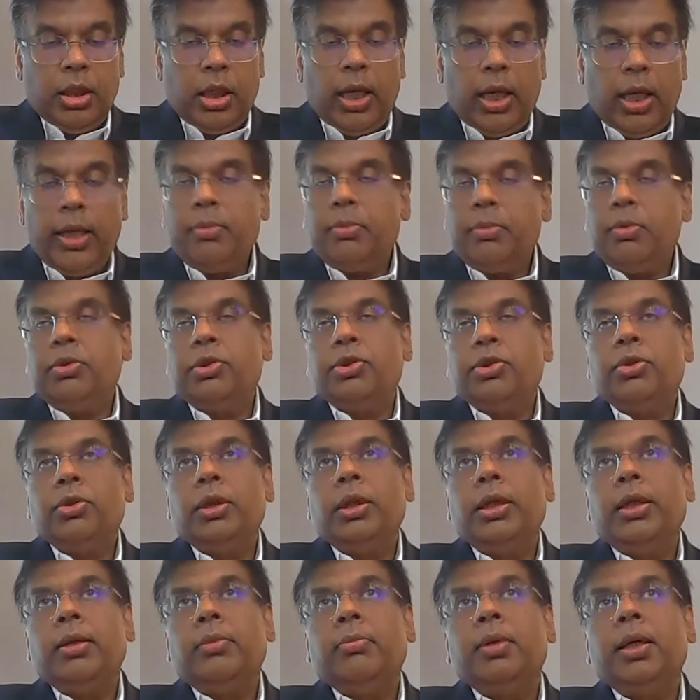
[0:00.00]
I am
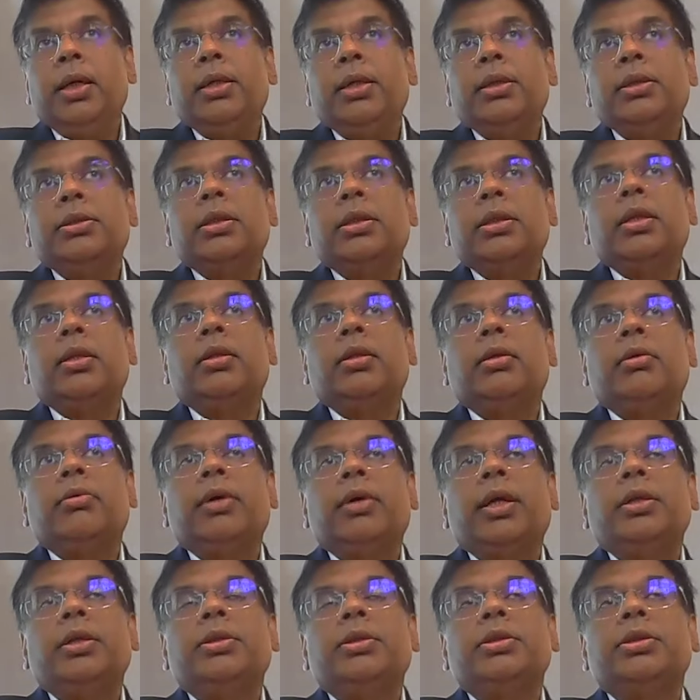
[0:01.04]
truly amazed at the
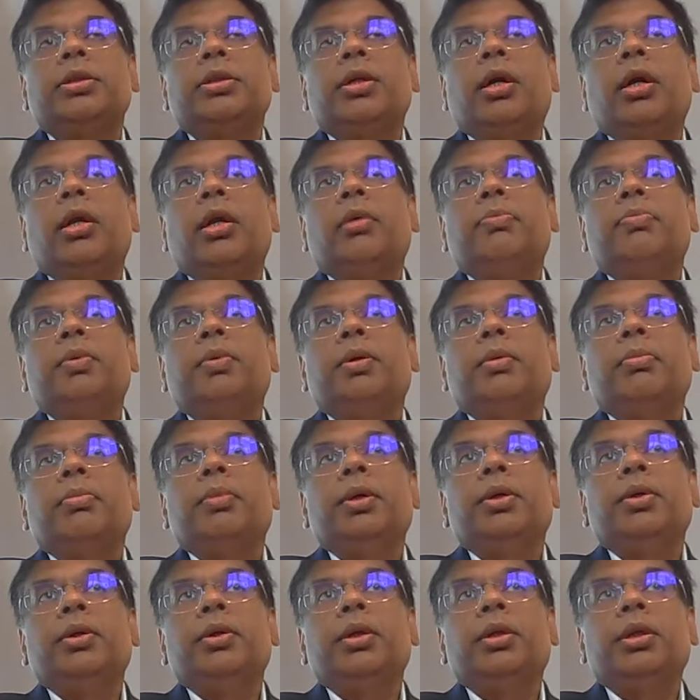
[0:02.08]
great startup
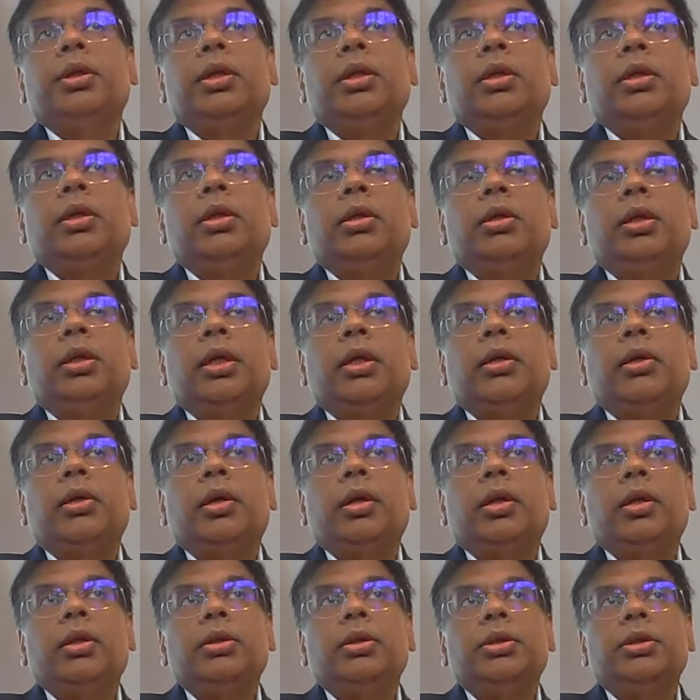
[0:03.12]
community in
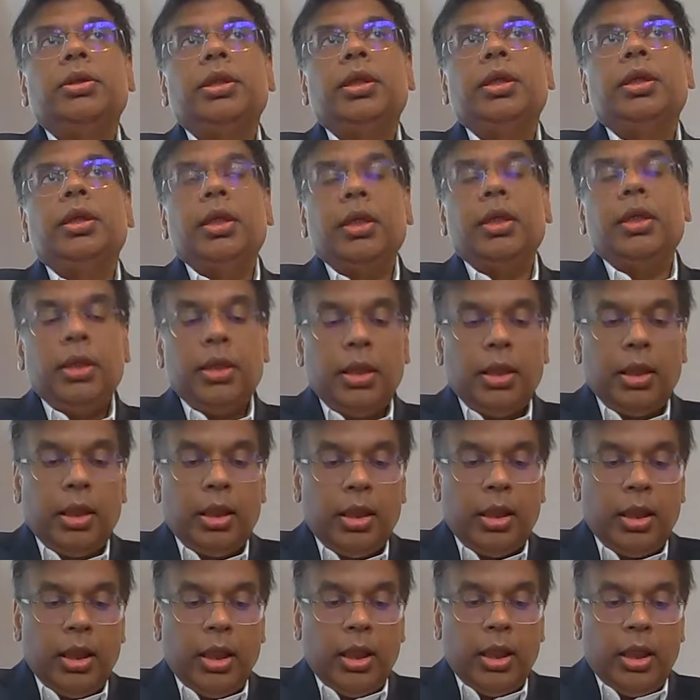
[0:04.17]
technology in India
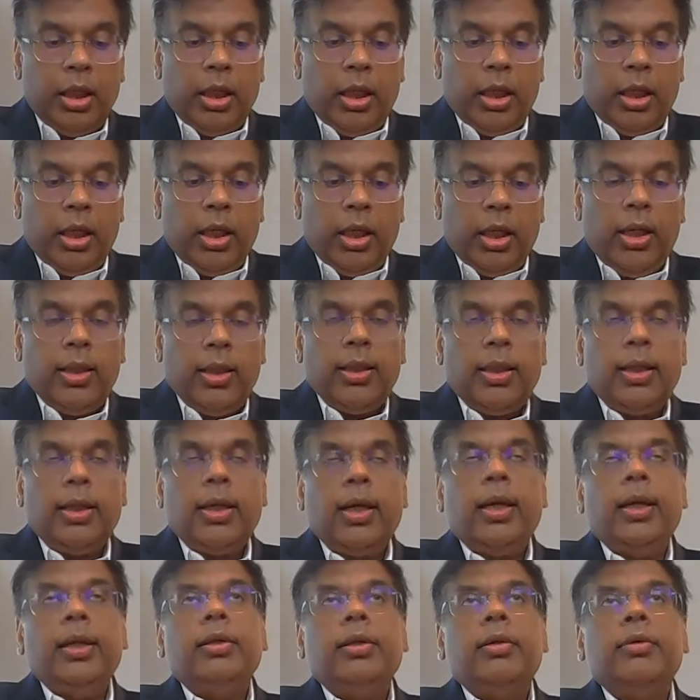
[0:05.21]
and the
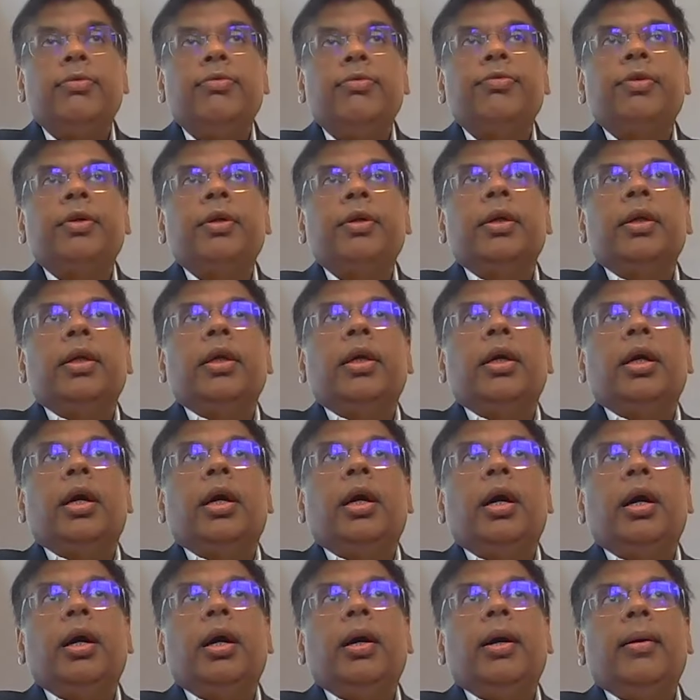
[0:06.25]
kind of
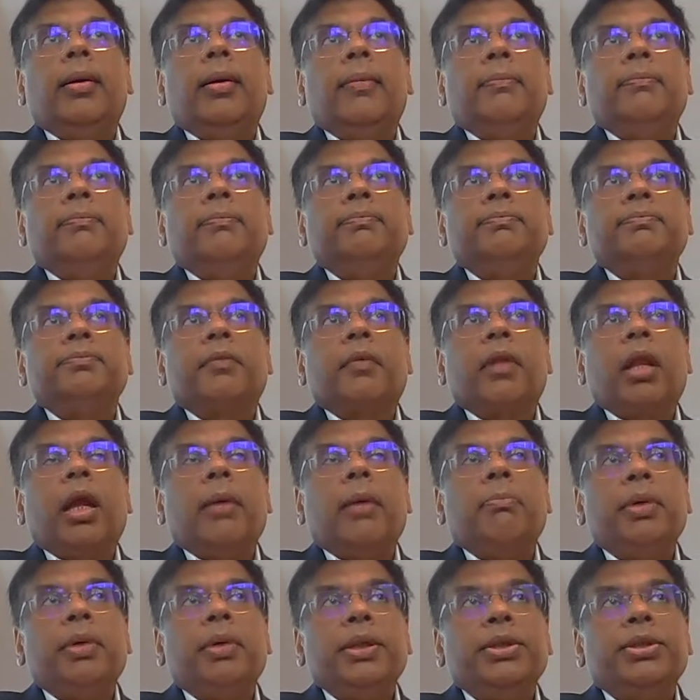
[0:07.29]
um,
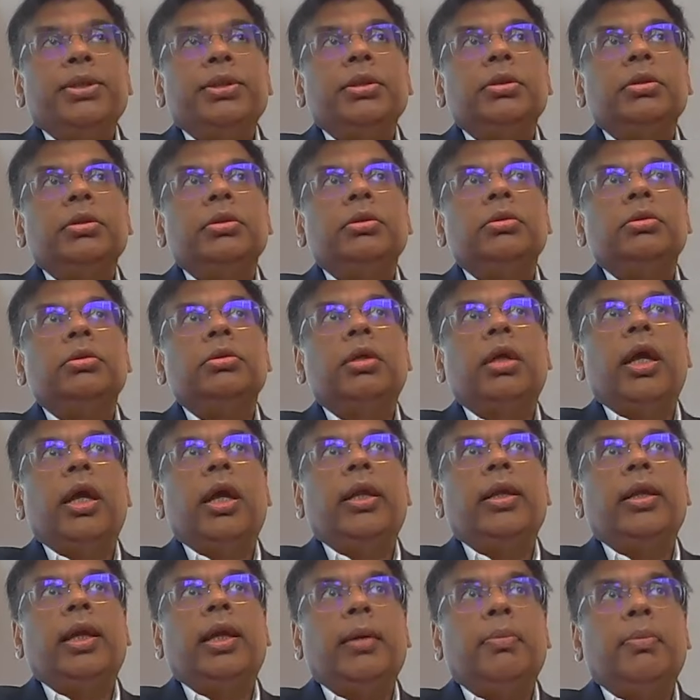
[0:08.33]
ambition
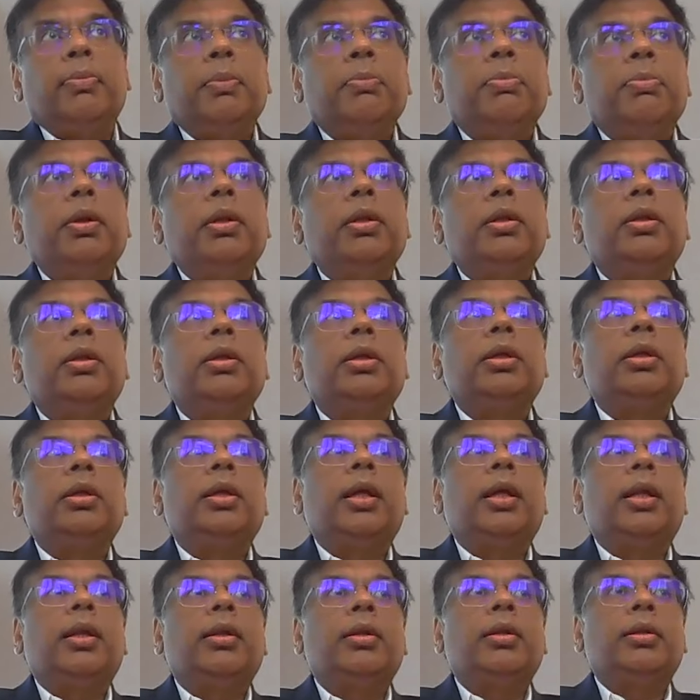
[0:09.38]
and capability
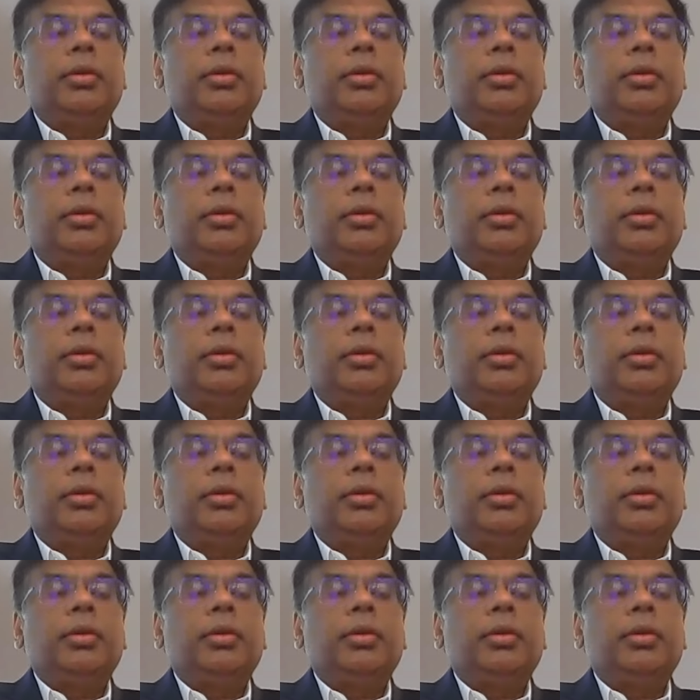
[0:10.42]
that